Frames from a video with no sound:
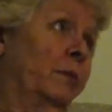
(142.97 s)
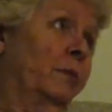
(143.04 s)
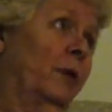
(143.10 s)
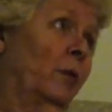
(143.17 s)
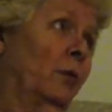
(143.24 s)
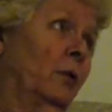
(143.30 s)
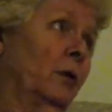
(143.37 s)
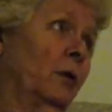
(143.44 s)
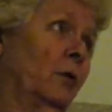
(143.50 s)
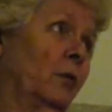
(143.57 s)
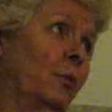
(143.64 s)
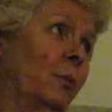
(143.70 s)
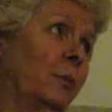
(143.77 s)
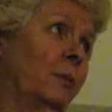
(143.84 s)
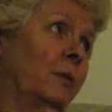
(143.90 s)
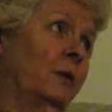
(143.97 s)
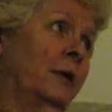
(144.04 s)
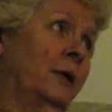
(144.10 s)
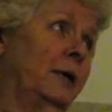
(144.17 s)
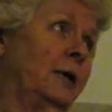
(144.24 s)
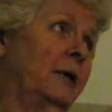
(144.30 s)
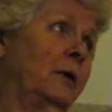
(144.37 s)
They were going to go
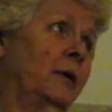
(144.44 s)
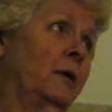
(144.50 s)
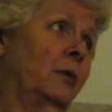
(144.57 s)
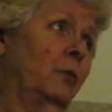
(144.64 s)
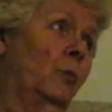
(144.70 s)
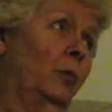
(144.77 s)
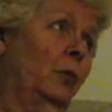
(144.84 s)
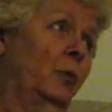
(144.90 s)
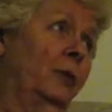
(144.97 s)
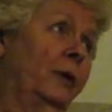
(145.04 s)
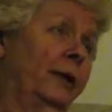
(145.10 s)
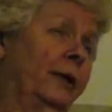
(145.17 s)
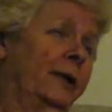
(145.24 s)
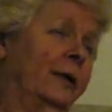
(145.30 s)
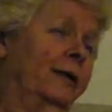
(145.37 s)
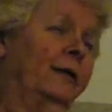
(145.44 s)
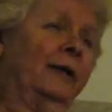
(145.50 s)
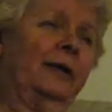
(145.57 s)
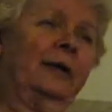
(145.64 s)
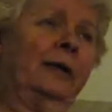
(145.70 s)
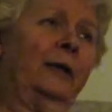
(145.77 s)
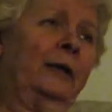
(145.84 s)
to eat and go bowling. And I
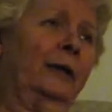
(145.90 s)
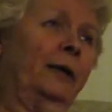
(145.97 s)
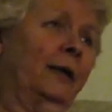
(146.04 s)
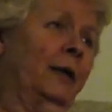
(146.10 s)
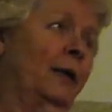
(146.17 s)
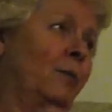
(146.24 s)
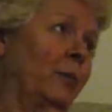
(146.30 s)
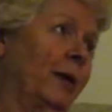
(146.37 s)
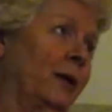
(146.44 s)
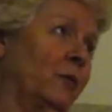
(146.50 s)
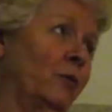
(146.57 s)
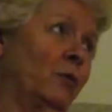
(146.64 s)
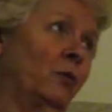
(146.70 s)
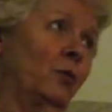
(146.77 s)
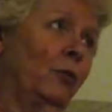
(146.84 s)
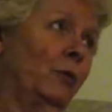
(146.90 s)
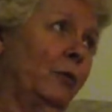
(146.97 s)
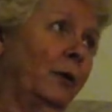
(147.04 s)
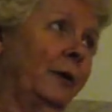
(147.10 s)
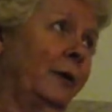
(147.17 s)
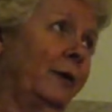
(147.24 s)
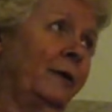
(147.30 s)
said, I can't. I came back to school
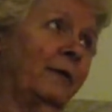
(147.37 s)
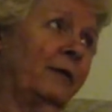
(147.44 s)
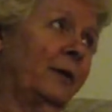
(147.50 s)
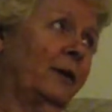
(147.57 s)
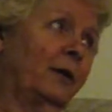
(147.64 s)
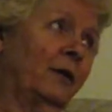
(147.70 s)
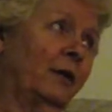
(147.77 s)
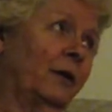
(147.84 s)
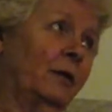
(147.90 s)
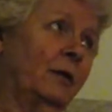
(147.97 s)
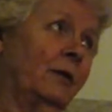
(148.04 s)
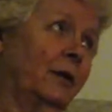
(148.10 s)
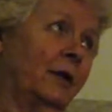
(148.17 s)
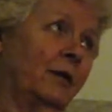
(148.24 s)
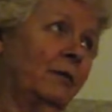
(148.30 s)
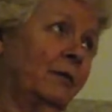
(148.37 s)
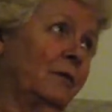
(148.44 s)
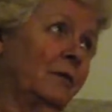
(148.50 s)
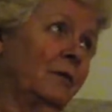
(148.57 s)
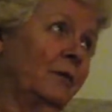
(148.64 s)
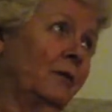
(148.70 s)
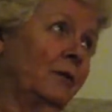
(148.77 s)
early to study. I got a test,
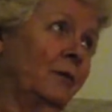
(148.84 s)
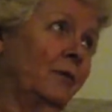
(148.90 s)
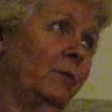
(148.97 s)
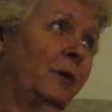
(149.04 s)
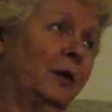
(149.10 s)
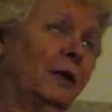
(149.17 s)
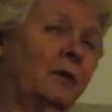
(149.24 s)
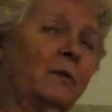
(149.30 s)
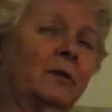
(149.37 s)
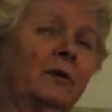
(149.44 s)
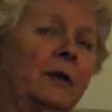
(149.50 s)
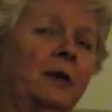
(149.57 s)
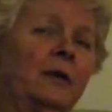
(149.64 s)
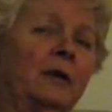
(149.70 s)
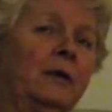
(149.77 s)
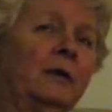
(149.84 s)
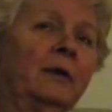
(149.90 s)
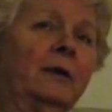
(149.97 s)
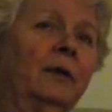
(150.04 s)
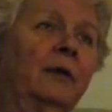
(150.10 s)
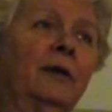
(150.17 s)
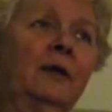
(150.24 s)
the next day, and
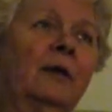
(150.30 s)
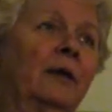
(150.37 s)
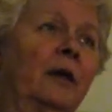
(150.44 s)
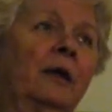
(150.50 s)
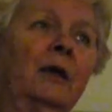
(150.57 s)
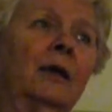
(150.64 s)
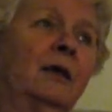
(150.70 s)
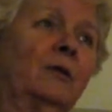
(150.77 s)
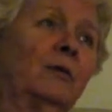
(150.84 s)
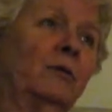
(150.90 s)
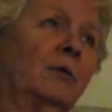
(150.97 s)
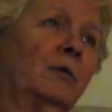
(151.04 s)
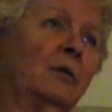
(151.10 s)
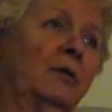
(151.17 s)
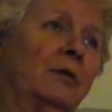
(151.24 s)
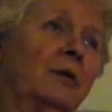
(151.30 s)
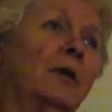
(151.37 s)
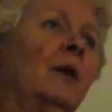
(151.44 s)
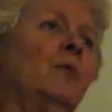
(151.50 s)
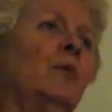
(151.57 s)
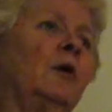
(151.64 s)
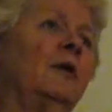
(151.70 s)
can't do it.
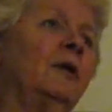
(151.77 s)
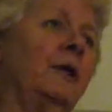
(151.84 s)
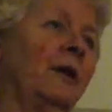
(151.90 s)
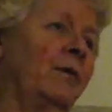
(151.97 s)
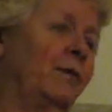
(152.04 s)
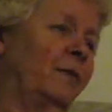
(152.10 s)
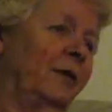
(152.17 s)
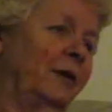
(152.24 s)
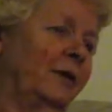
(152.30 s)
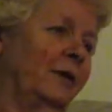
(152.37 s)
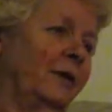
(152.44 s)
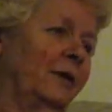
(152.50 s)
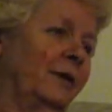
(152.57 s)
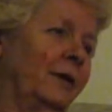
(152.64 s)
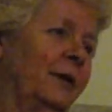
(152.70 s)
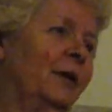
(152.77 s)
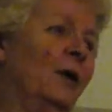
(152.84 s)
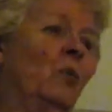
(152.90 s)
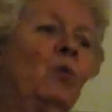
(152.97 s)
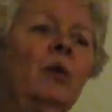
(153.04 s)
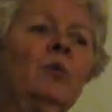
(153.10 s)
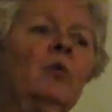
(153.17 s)
Come on and have fun.
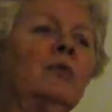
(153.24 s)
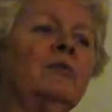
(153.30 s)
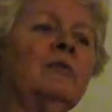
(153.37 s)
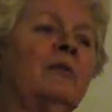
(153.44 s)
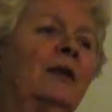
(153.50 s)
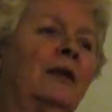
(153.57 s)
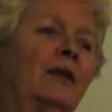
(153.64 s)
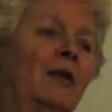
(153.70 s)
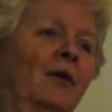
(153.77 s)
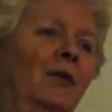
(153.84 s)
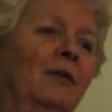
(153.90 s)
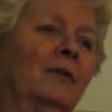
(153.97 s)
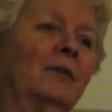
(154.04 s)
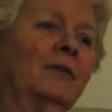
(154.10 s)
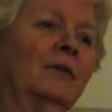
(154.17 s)
We won't stay long.